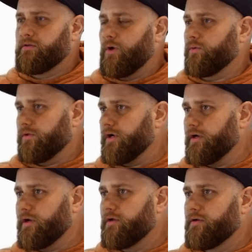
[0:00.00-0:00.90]
don't
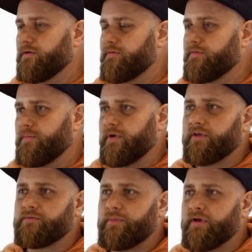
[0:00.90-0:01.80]
learn from your
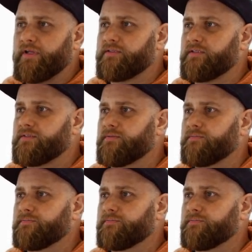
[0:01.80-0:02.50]
experiences.